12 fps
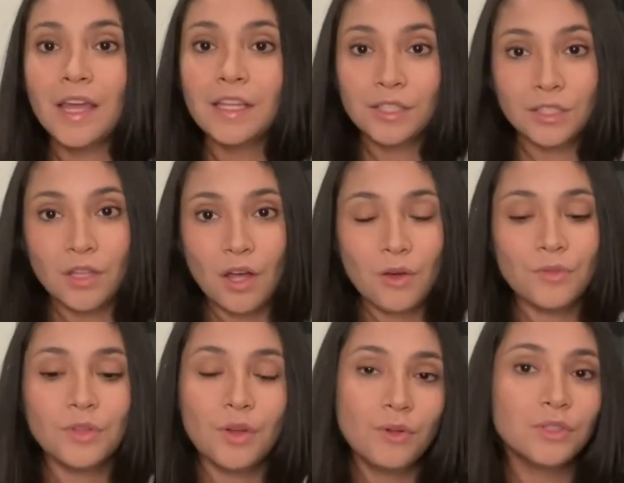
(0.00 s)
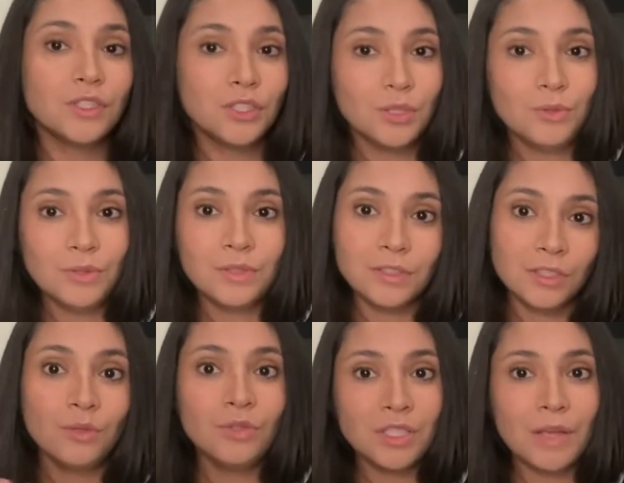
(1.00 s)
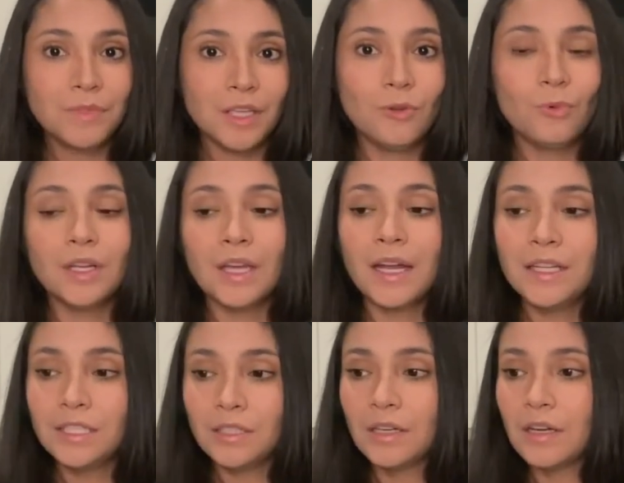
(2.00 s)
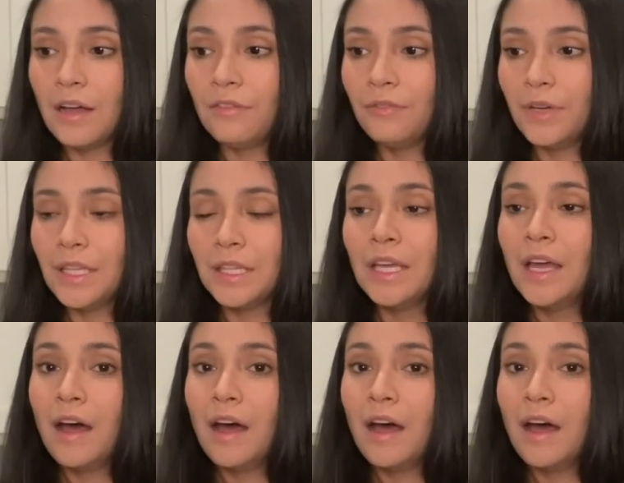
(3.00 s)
So those are two, two steps that you can kind of start off with.